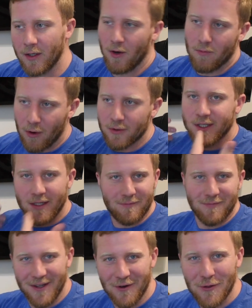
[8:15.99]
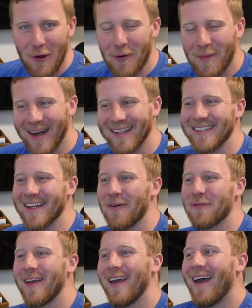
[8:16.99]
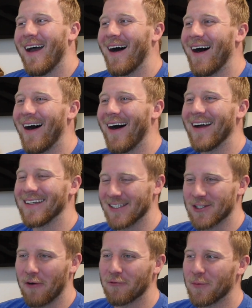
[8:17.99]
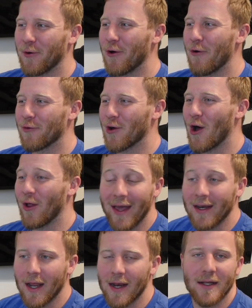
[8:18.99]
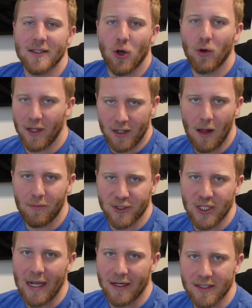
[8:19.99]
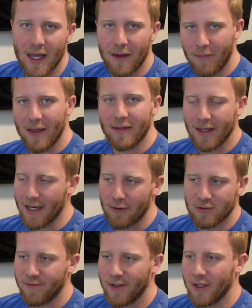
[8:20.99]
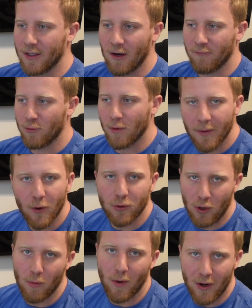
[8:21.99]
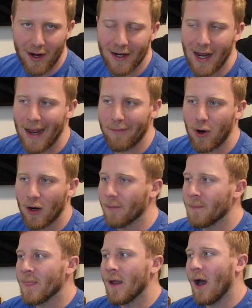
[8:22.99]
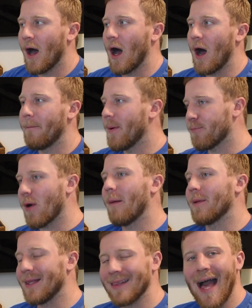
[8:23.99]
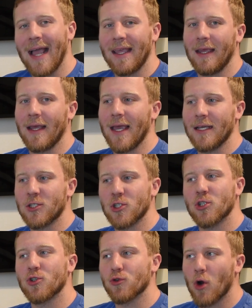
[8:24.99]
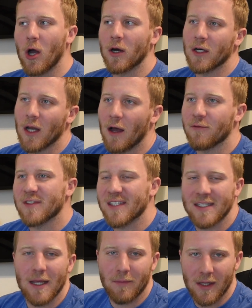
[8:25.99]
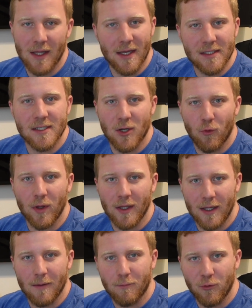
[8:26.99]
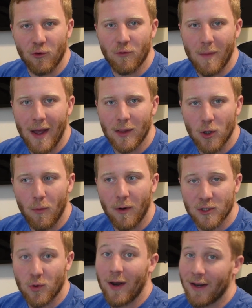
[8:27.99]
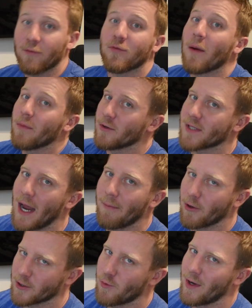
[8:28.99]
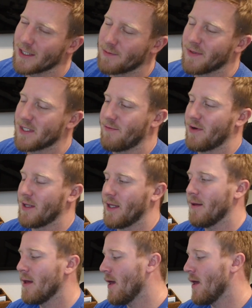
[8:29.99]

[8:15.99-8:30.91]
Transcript: Mostly lower body stuff, just comfortable overall, and it totally accomplished that. By the end I was feeling comfortable both low bar and high bar, but probably lacking a strong enough stimulus to really improve my low bar squatting from those high bar squats specifically.